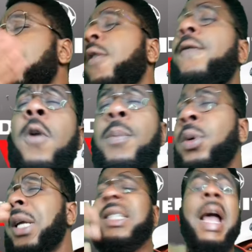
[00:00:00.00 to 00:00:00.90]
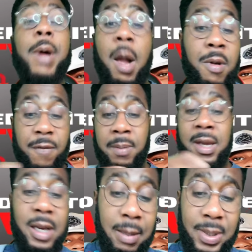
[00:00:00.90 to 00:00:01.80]
of footballs at time coming from
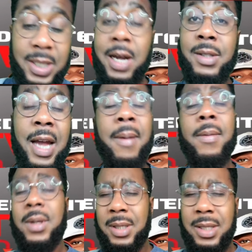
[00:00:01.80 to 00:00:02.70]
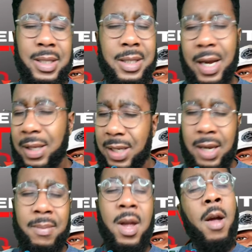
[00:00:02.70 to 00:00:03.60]
Guinea-Bissau's
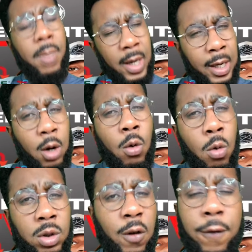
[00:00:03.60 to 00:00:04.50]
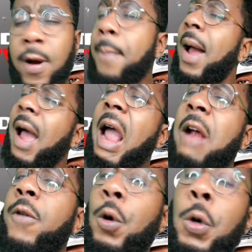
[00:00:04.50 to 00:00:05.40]
team, but they did cause a threat. But
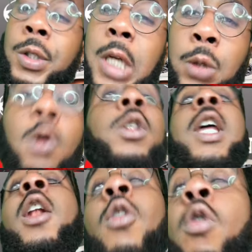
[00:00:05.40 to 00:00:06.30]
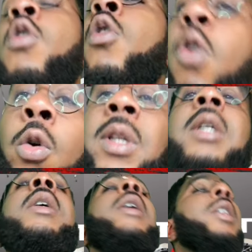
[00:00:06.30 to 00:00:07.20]
Ivory Coast as well did look good
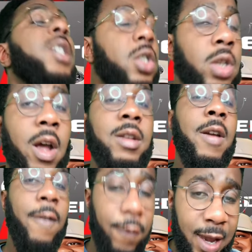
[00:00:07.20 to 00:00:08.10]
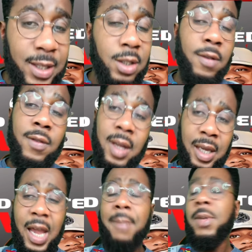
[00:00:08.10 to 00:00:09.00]
in certain phases of the
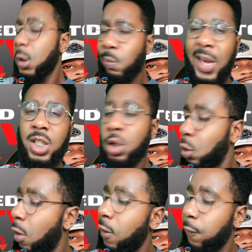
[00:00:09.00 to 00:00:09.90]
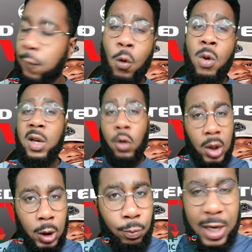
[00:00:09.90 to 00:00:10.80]
game, especially going forward,
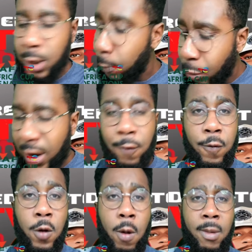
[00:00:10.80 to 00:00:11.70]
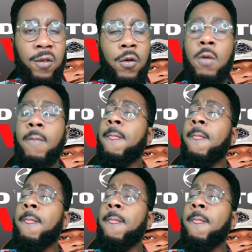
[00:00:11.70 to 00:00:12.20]
especially breaking through the midfield.